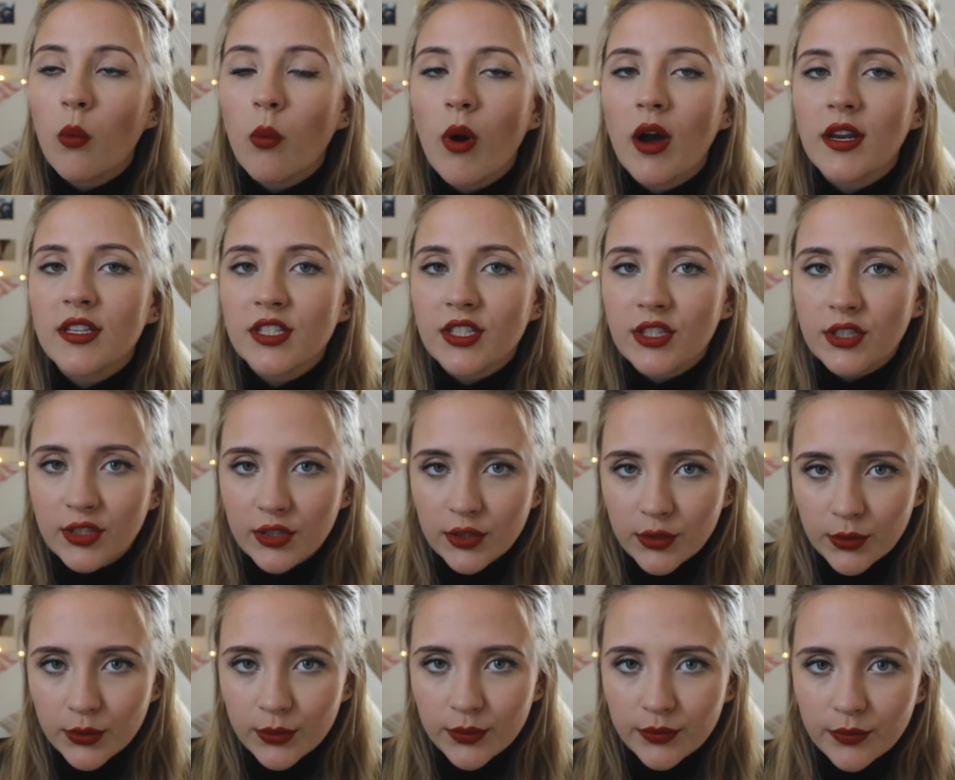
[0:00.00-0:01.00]
what do you
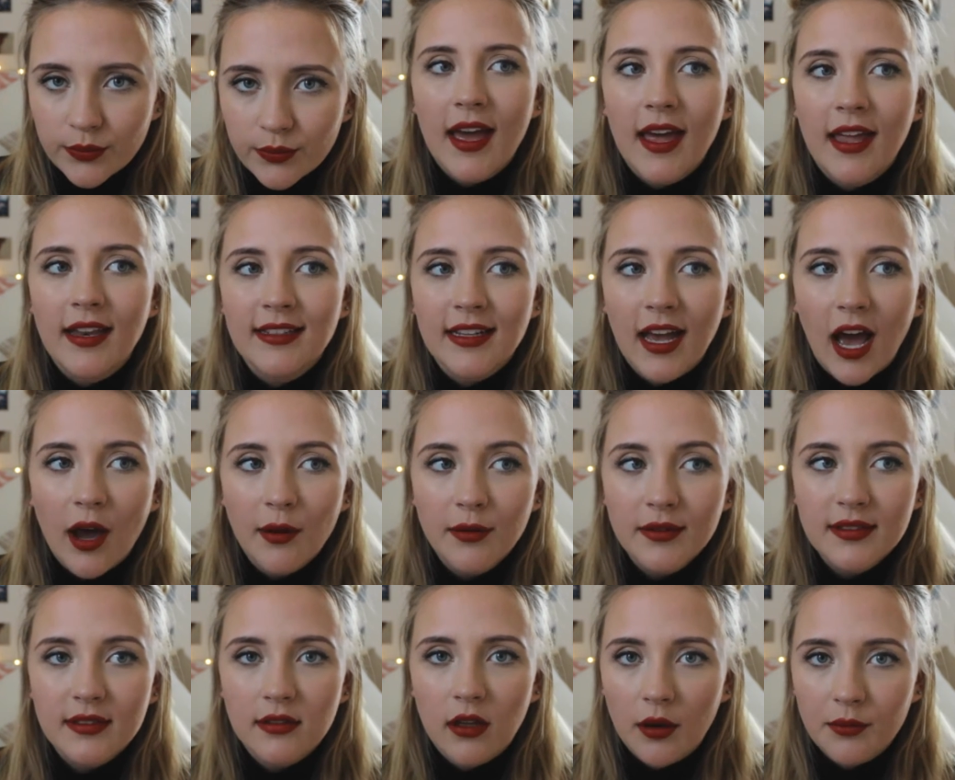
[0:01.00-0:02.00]
do? And I
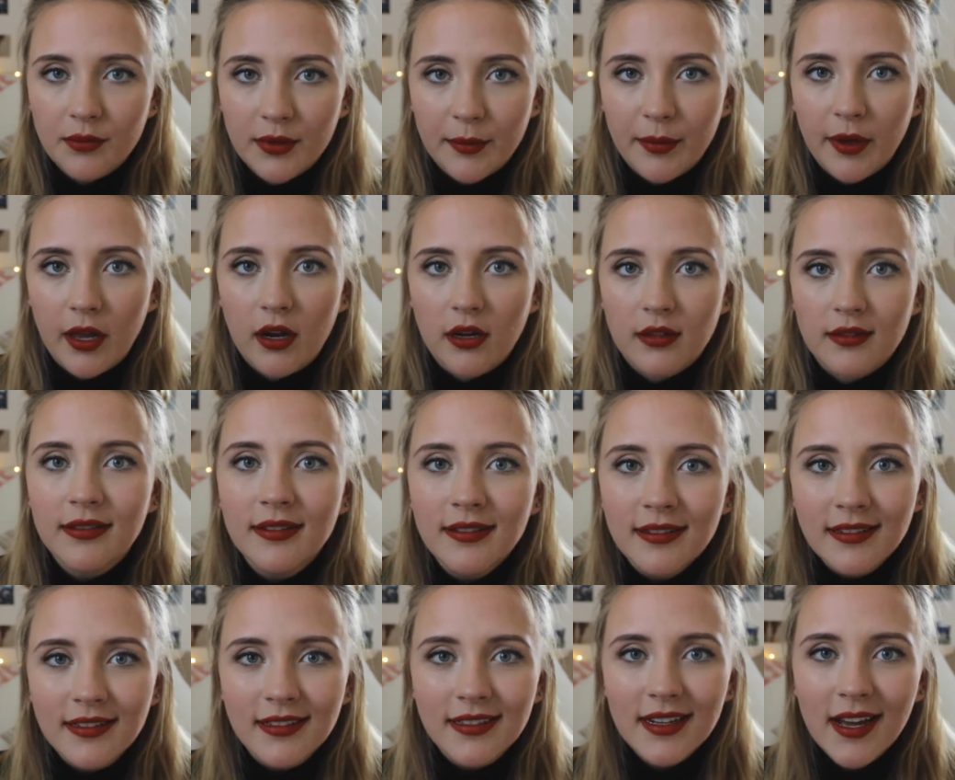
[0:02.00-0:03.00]
was not prepared.
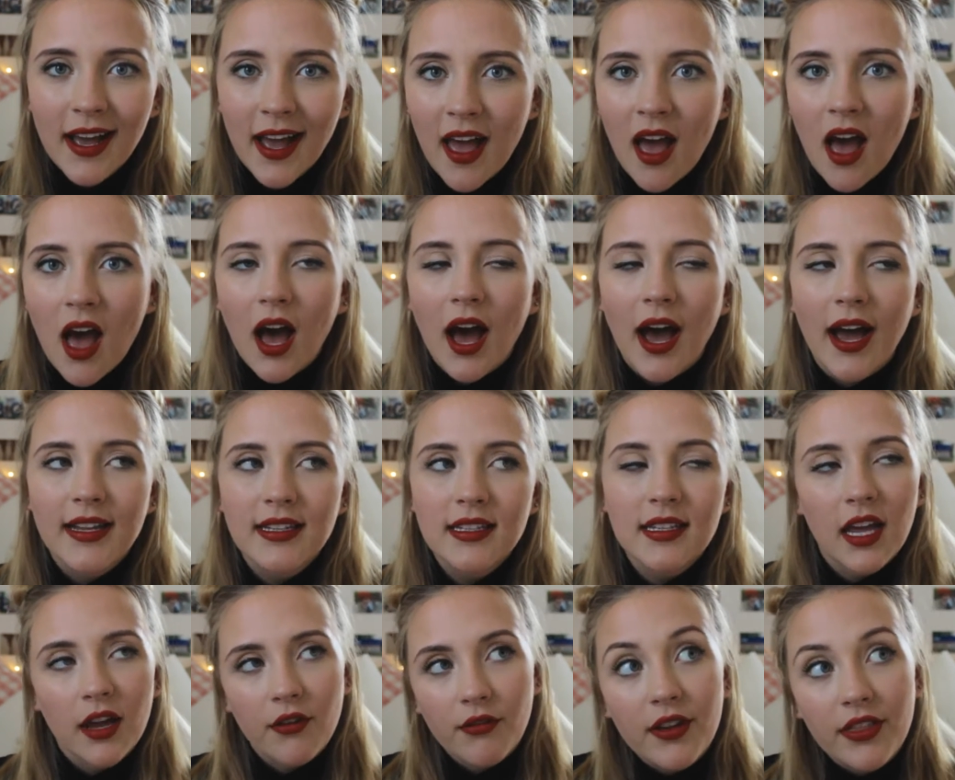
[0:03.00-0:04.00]
I
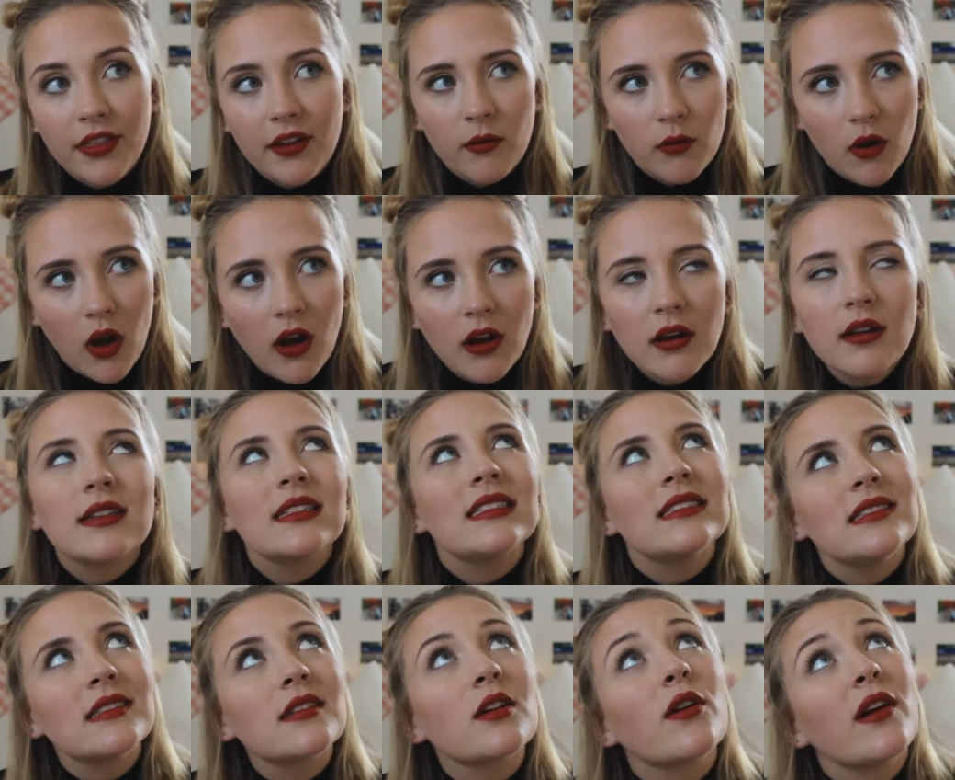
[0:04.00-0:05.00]
did everything
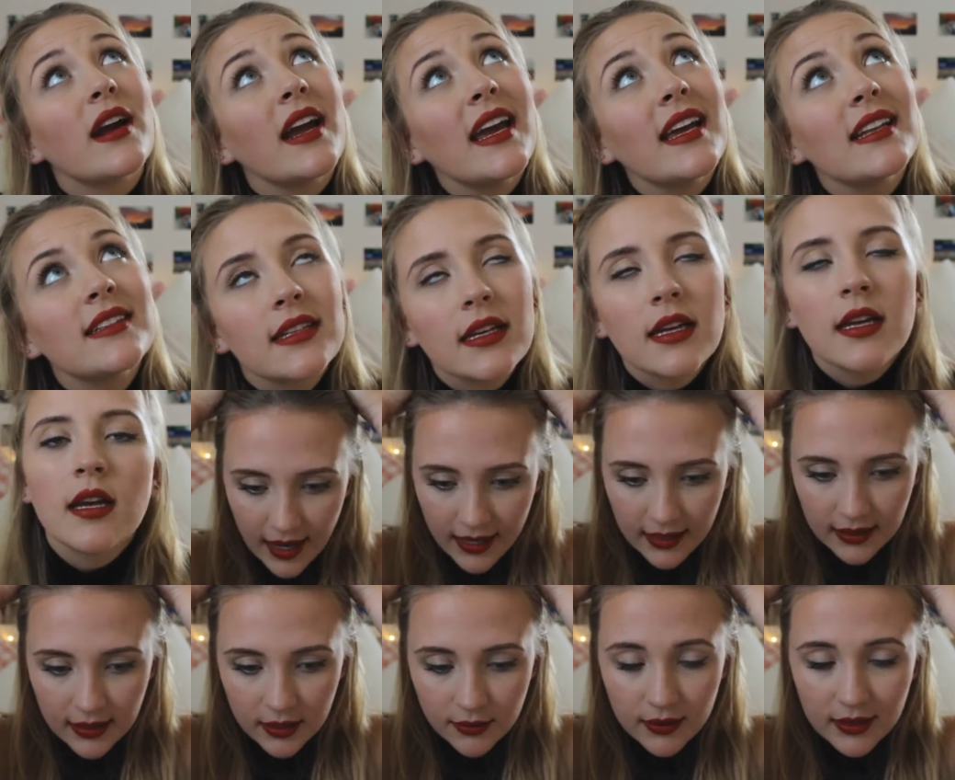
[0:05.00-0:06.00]
wrong. Great. I
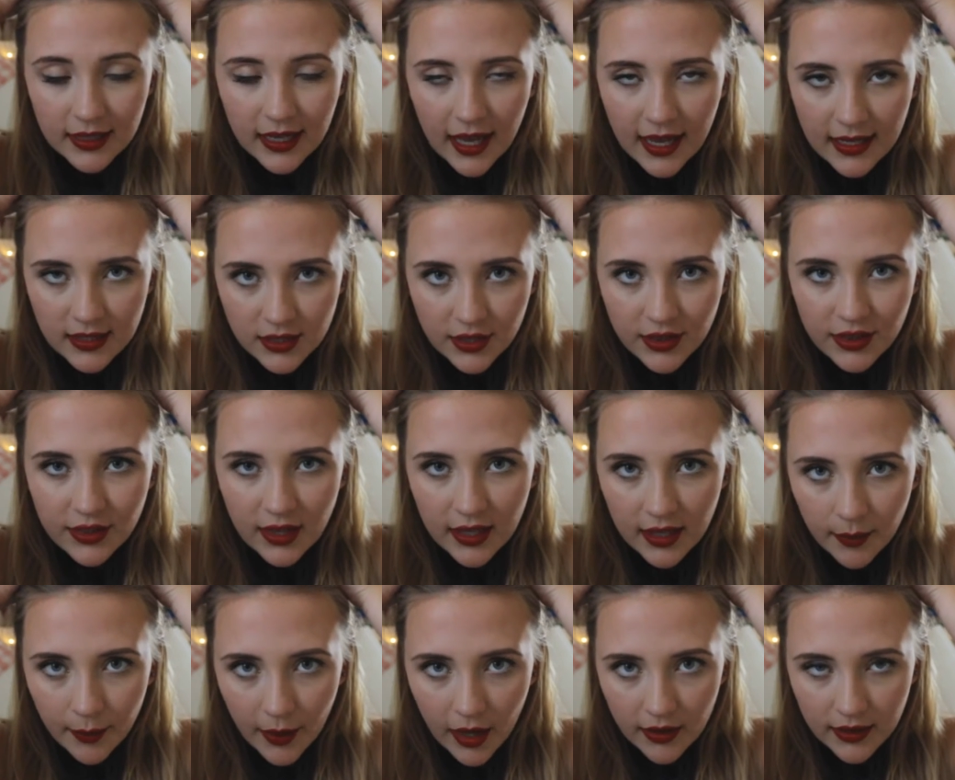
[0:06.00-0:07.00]
literally had to
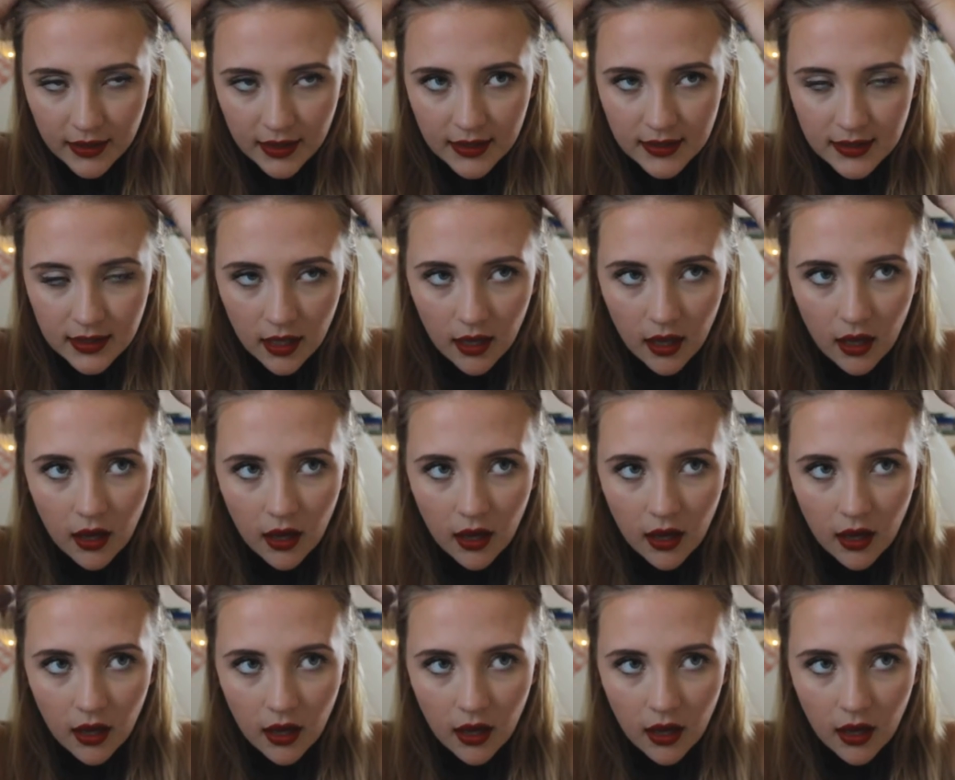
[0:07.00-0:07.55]
think about it,